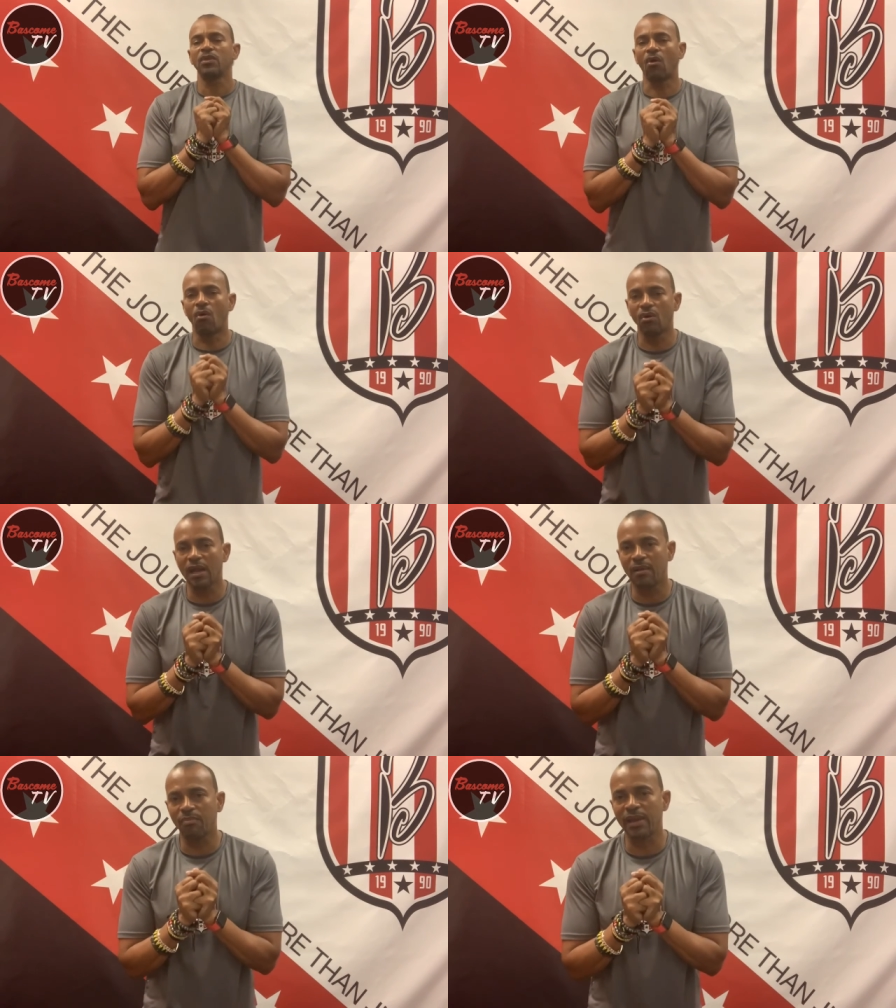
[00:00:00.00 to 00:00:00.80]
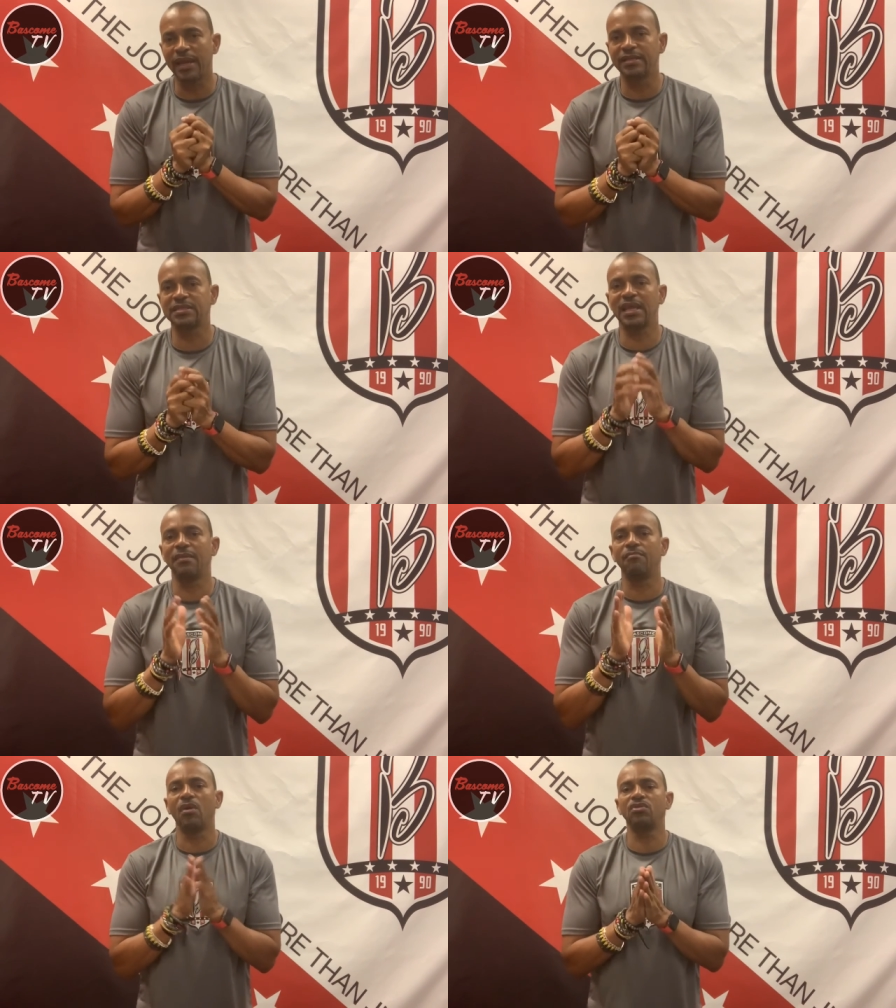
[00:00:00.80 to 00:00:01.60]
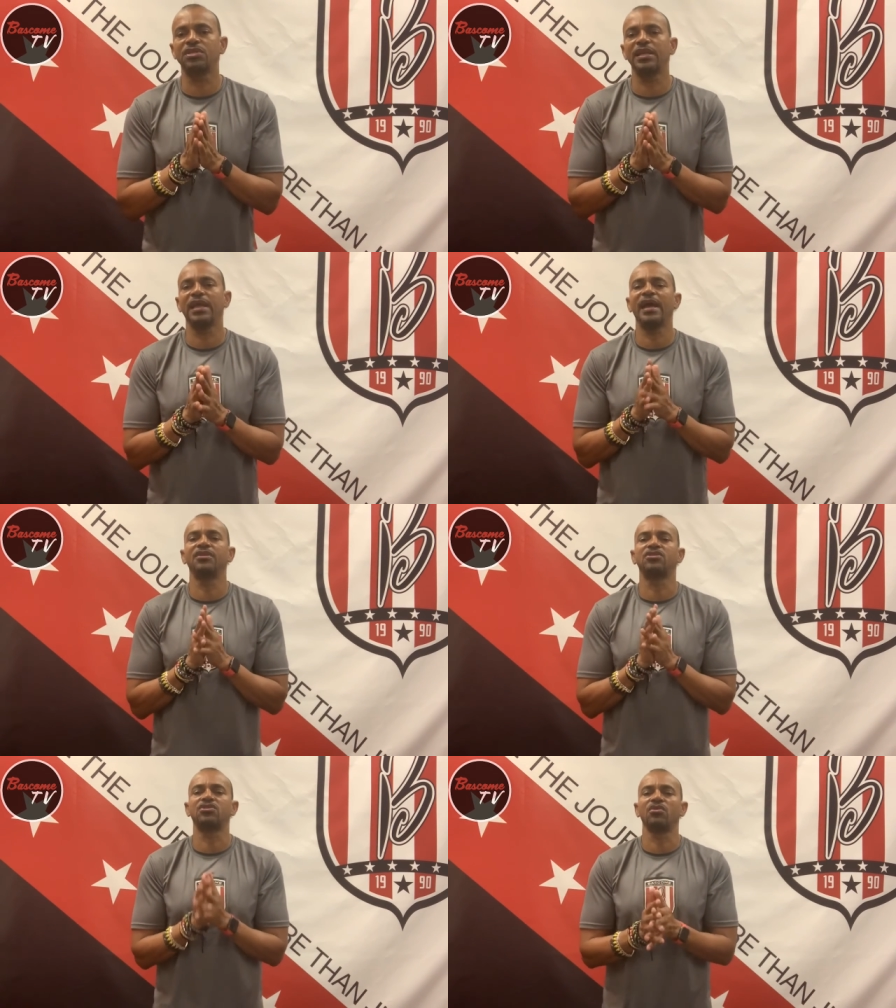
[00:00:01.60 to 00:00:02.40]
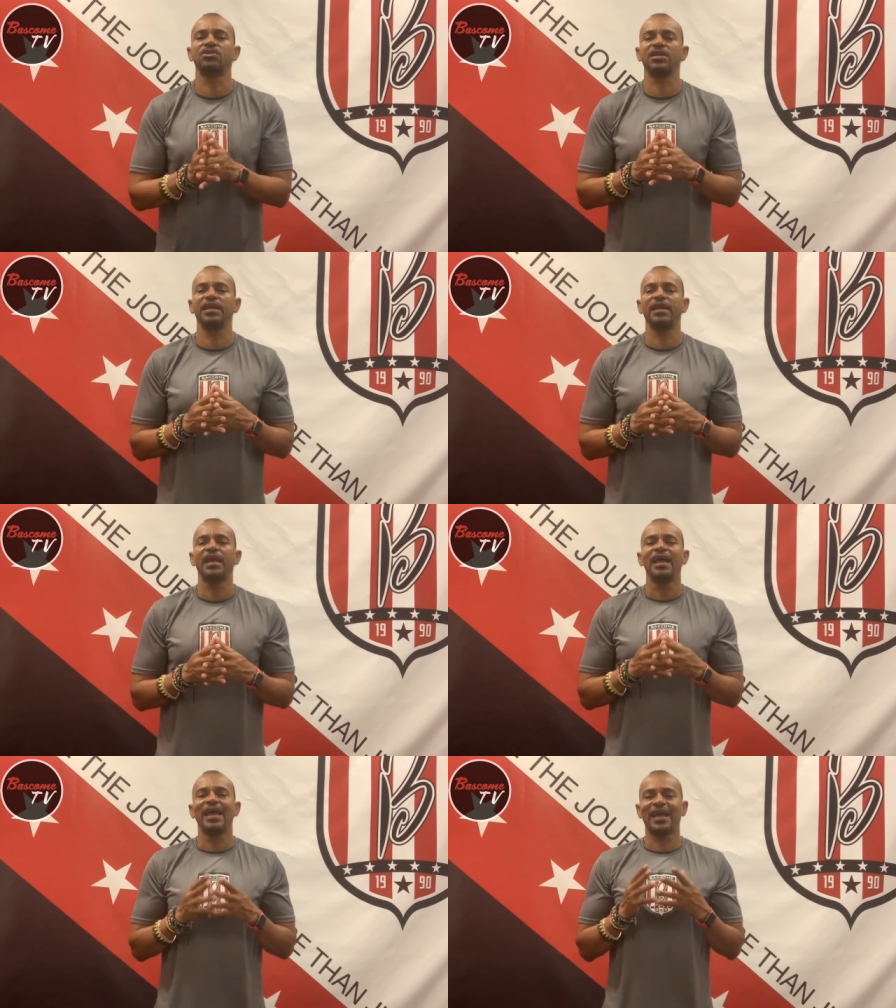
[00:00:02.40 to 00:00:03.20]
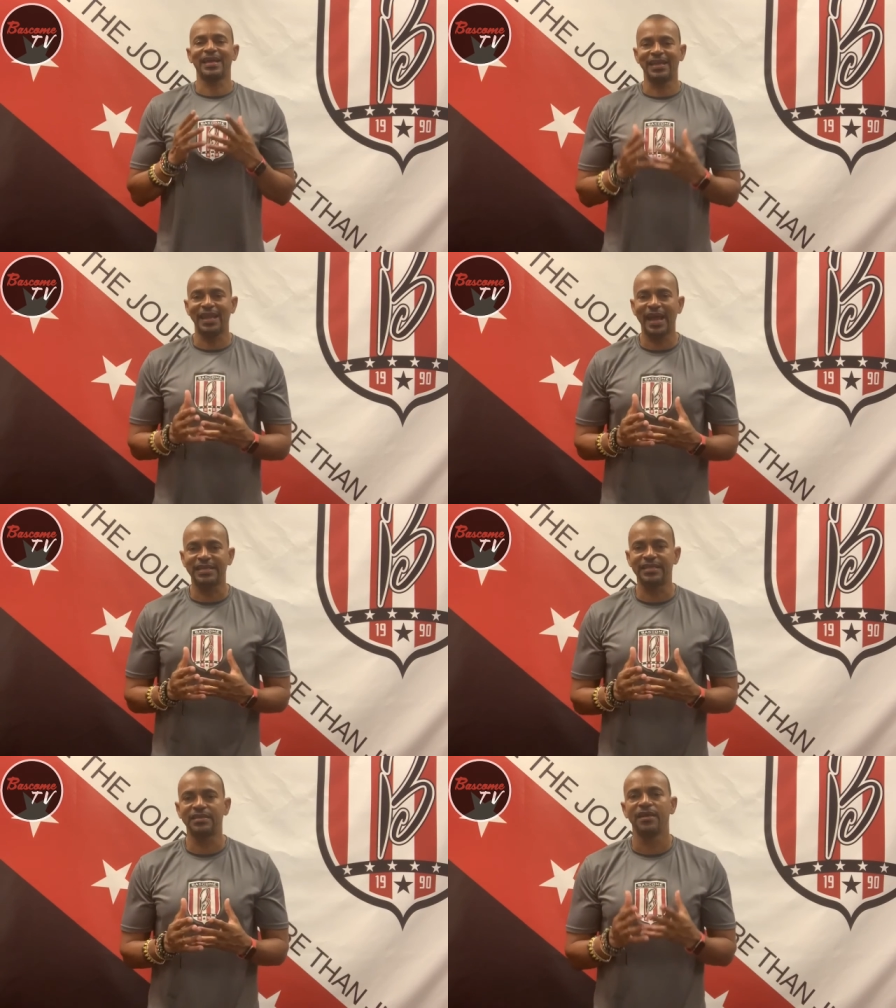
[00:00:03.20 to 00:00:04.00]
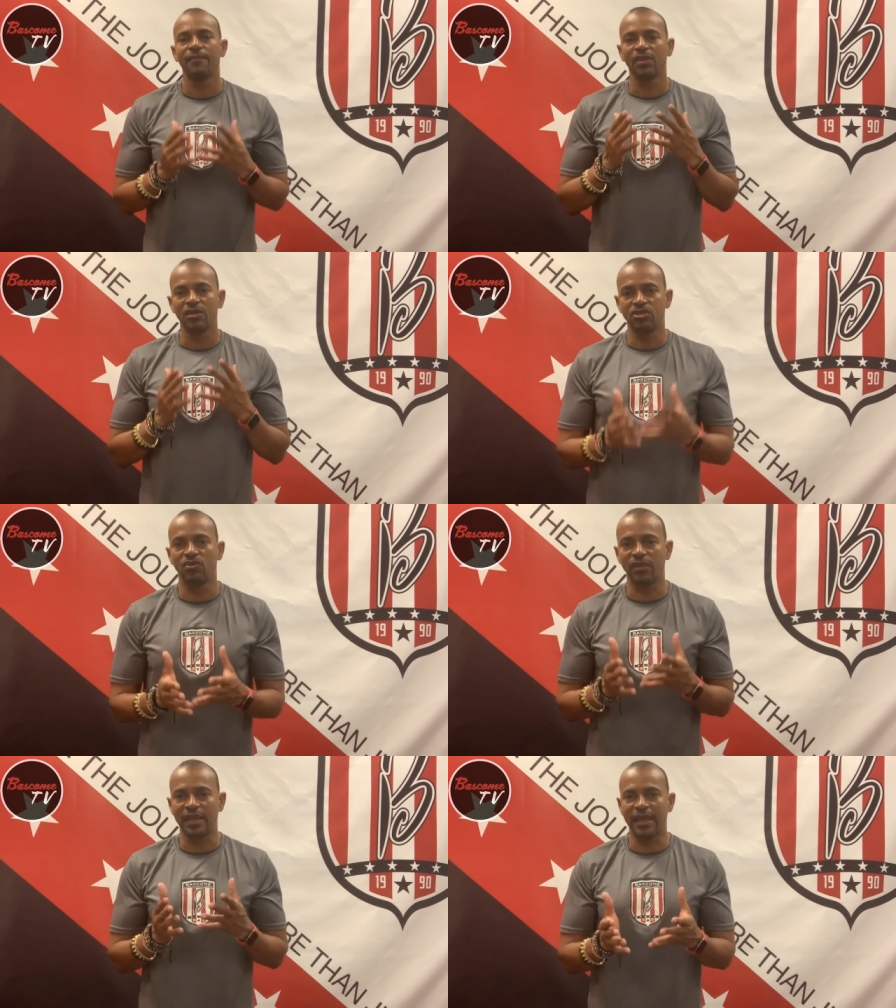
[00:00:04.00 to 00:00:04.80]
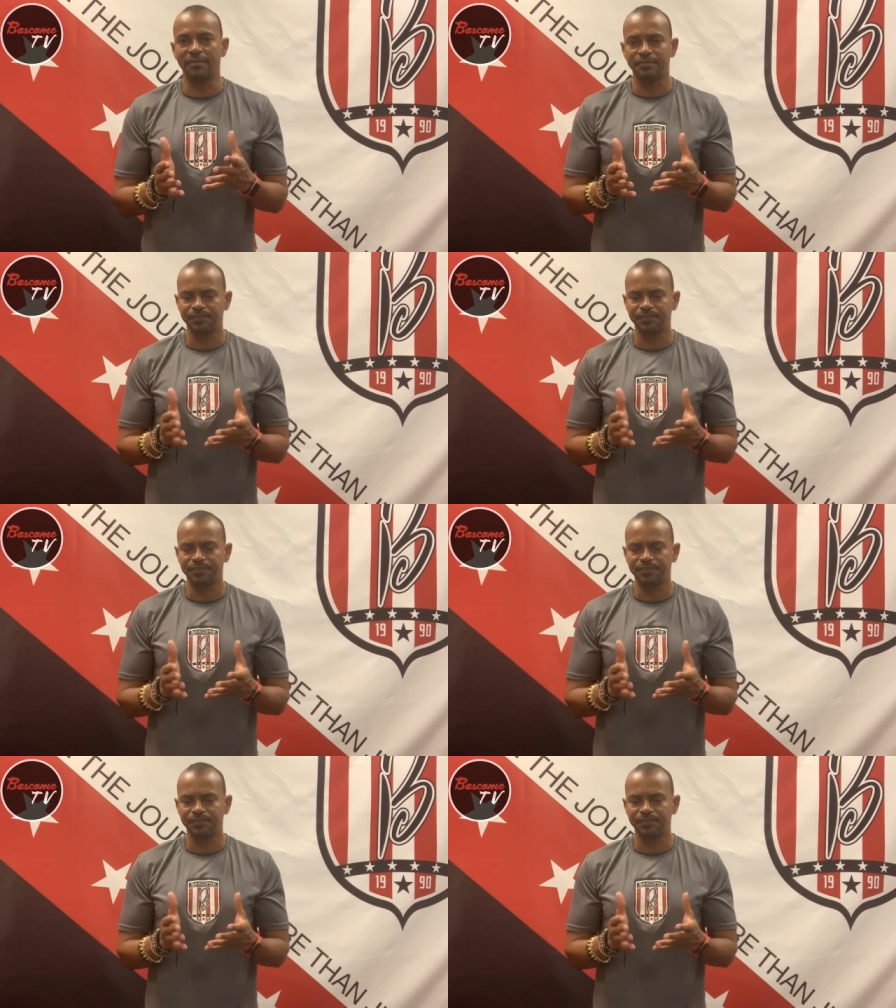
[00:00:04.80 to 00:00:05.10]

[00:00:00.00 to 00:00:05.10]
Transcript: all our players emotionally and socially connected to the game.